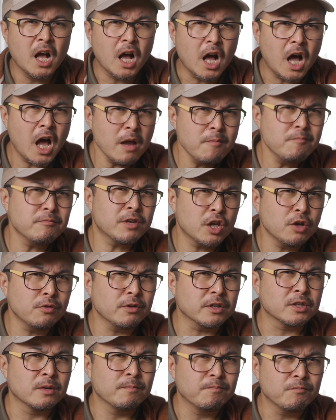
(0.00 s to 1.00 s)
I'm
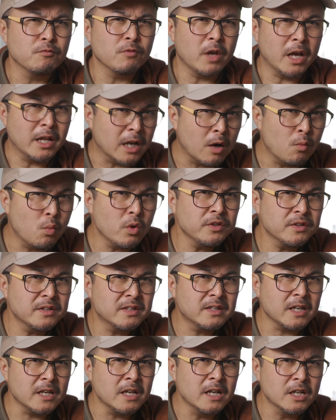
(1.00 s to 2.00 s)
curious and I want to
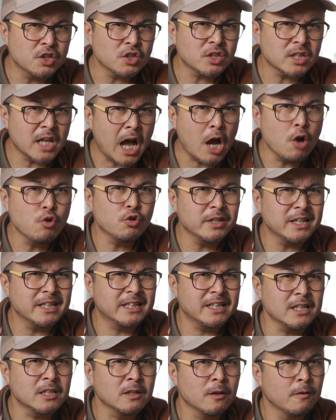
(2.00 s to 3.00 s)
see just how good
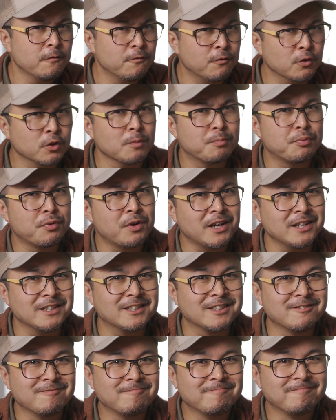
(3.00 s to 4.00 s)
it is for the
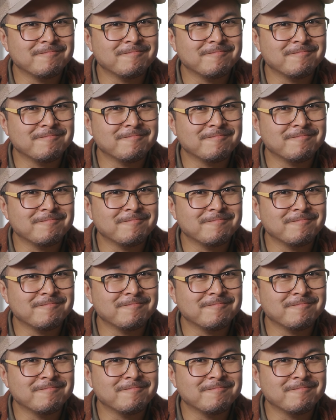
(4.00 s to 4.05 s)
price.